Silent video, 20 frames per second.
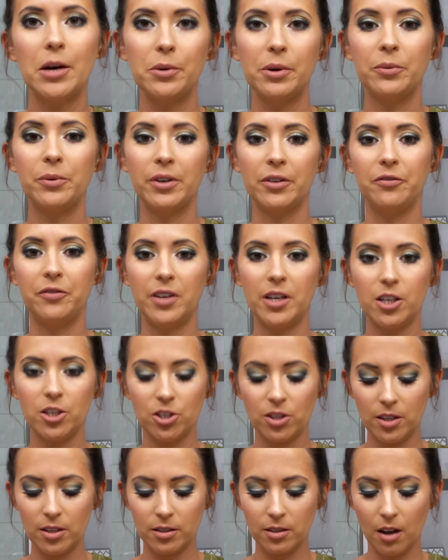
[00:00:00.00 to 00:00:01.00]
now we want to
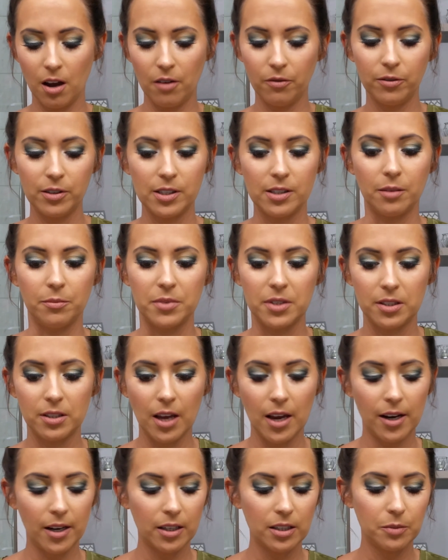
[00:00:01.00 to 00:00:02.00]
finish this off with some
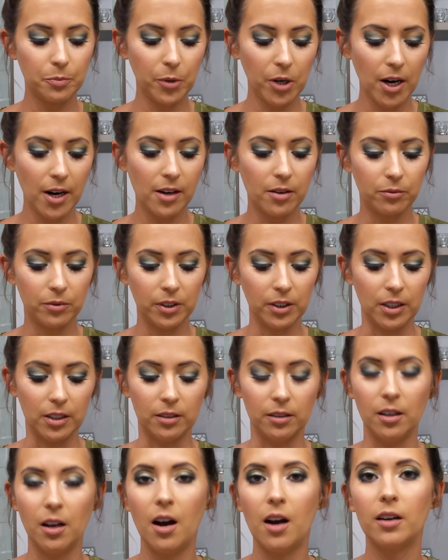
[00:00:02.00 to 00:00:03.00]
setting spray and really
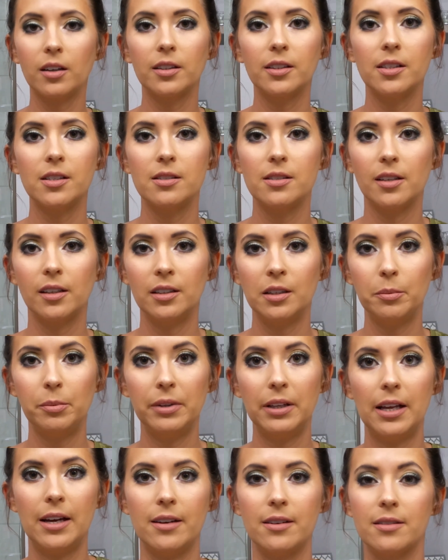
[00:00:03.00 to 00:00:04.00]
lock this into
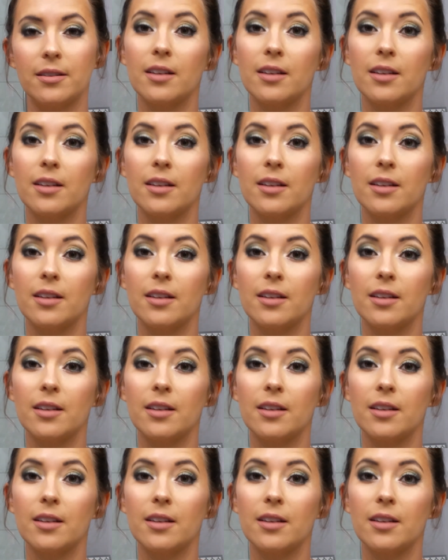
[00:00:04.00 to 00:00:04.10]
place.